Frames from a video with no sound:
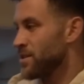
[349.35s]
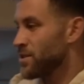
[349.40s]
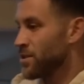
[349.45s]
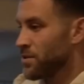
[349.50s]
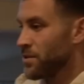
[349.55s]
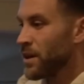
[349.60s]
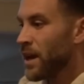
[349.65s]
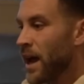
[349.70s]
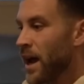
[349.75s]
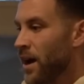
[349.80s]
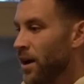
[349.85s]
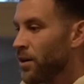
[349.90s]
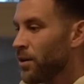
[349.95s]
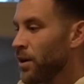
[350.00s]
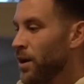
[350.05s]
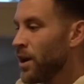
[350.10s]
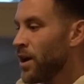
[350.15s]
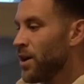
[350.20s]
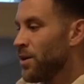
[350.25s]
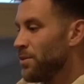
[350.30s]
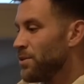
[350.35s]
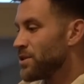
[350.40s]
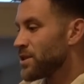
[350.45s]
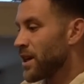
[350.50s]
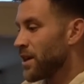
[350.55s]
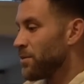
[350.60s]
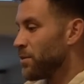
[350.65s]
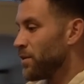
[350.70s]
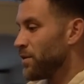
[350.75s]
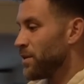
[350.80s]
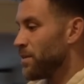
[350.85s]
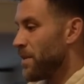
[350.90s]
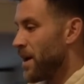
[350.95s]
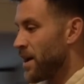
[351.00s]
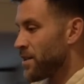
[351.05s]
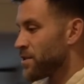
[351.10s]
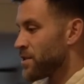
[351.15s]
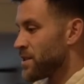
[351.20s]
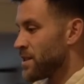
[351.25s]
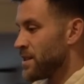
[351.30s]
So now we just gotta move the
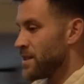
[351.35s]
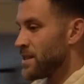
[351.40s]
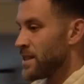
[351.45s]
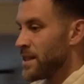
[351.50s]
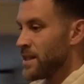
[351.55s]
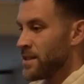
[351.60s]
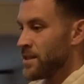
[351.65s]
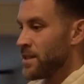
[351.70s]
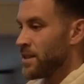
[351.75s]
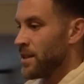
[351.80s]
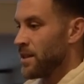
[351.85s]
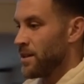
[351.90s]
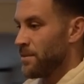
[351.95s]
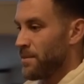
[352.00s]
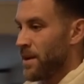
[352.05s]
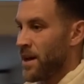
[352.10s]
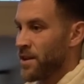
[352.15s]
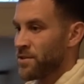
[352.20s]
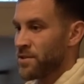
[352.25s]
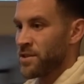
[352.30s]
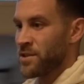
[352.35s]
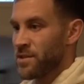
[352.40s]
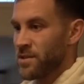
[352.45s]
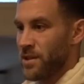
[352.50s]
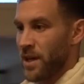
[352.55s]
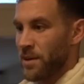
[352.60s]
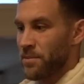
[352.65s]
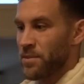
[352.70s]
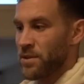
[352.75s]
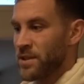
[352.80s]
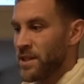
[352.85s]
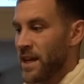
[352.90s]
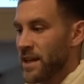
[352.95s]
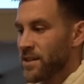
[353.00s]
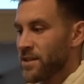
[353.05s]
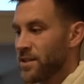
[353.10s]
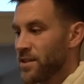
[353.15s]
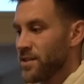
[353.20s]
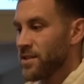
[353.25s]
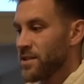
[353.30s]
mattresses into the mattress like
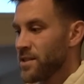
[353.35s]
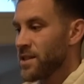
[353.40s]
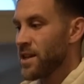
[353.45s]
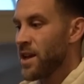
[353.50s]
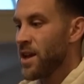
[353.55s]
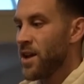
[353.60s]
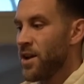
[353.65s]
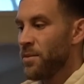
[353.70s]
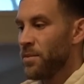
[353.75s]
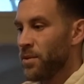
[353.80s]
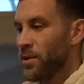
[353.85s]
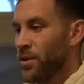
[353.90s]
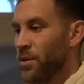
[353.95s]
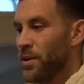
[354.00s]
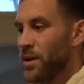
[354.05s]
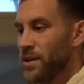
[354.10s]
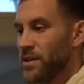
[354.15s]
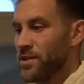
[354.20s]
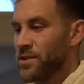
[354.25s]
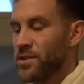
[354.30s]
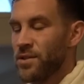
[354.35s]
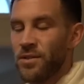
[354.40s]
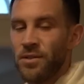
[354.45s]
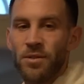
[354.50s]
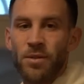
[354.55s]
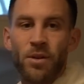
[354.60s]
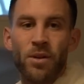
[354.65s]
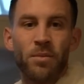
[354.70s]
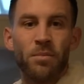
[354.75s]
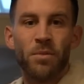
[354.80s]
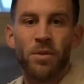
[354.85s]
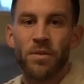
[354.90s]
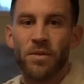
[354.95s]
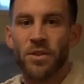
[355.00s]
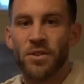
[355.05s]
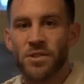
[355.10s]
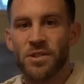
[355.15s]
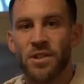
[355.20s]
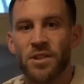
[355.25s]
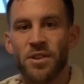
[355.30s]
protectors. We're going to move
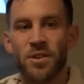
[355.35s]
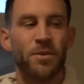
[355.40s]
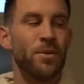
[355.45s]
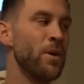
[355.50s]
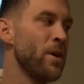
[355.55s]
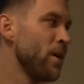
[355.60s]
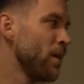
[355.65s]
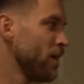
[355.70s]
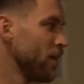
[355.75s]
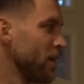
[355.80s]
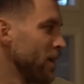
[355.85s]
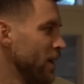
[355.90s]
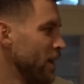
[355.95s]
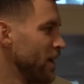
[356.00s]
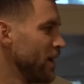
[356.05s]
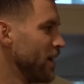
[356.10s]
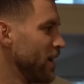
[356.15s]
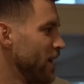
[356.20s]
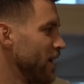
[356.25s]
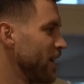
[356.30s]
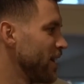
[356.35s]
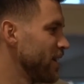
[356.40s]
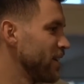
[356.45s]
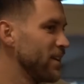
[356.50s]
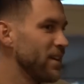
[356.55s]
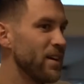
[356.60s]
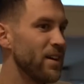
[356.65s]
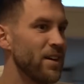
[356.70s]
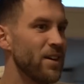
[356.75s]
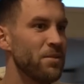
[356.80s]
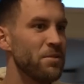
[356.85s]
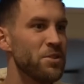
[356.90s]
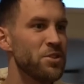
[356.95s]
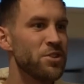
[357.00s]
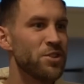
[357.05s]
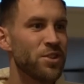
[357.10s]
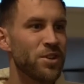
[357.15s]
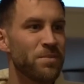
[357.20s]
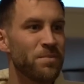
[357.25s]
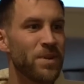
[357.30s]
those into the U-Haul, and we
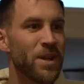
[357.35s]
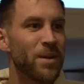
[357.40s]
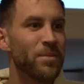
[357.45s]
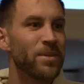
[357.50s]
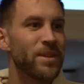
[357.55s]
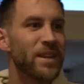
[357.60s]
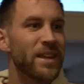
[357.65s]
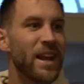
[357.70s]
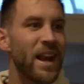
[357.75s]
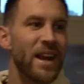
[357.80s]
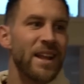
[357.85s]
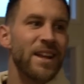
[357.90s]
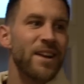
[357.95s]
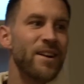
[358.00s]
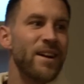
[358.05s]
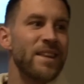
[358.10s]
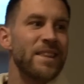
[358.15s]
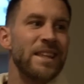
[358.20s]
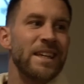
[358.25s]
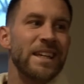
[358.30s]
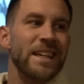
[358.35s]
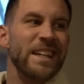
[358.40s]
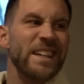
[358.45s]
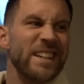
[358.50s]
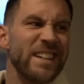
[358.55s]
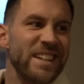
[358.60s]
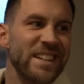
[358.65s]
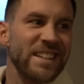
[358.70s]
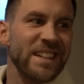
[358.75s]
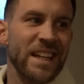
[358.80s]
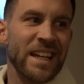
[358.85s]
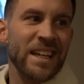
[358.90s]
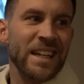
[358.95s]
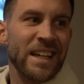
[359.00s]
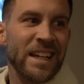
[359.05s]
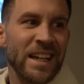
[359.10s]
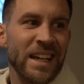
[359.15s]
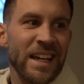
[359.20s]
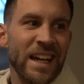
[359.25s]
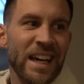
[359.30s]
should be able to get out of here, I think, in
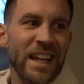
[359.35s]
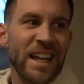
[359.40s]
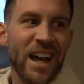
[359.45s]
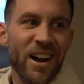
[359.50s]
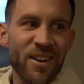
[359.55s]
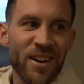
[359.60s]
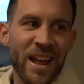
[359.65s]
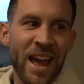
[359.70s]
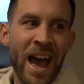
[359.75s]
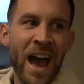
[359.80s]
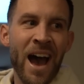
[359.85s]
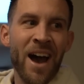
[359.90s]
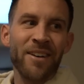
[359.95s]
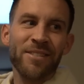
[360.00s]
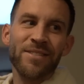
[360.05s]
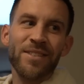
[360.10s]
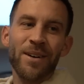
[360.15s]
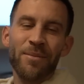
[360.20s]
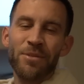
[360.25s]
an hour and a half.